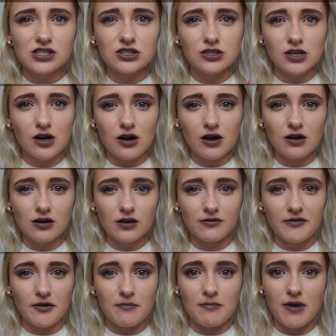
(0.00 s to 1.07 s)

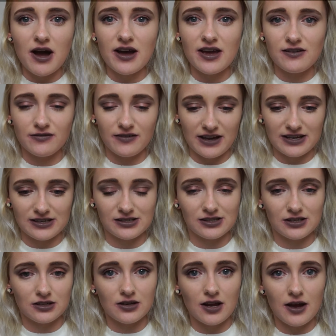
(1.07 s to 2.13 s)
darker on my face
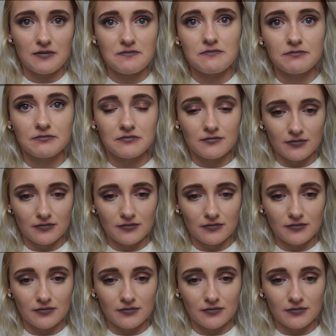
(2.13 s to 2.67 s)
than um,